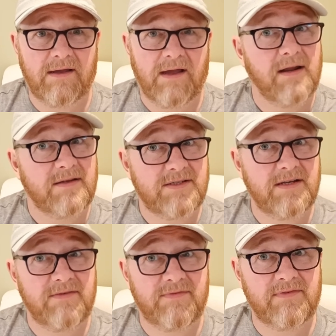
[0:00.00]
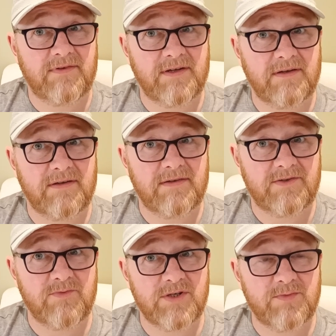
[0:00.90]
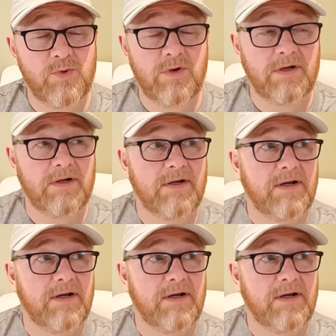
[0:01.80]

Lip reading: achieve so much more.